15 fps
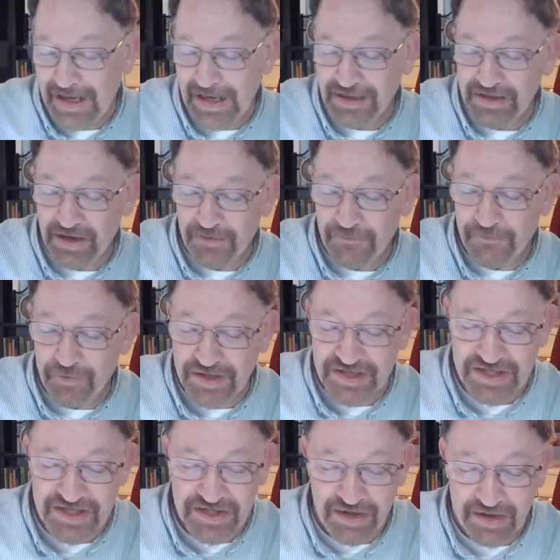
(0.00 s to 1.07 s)
and therefore
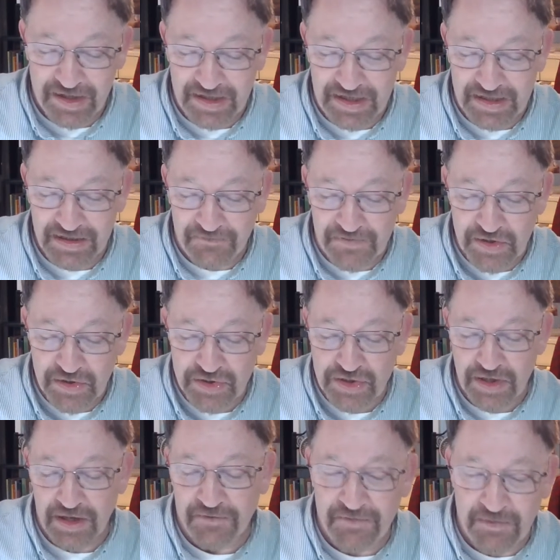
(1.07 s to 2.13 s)
saw in the
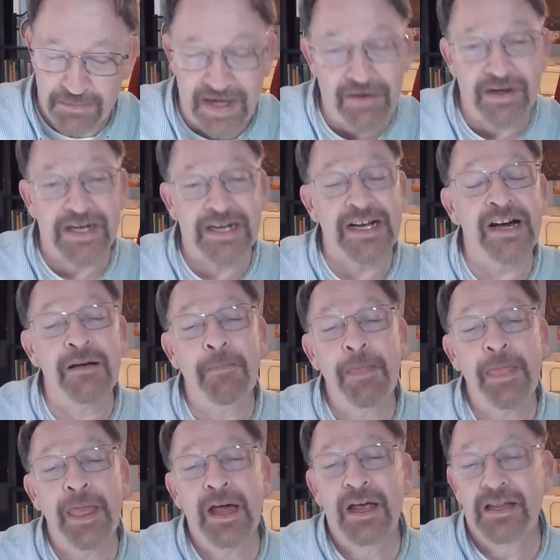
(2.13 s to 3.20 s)
future of America
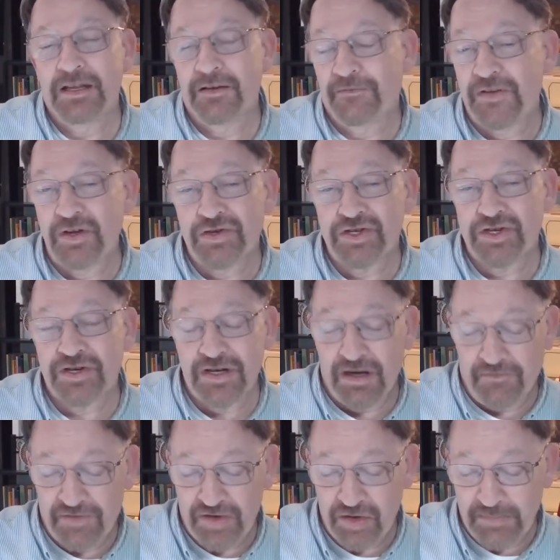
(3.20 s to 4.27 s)
the Future
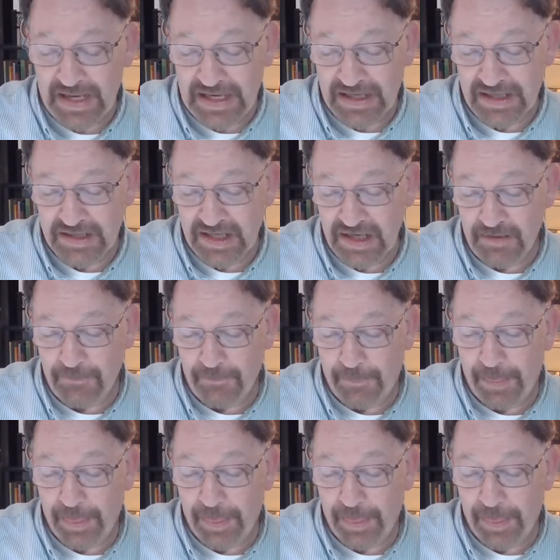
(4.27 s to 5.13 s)
of Humanity.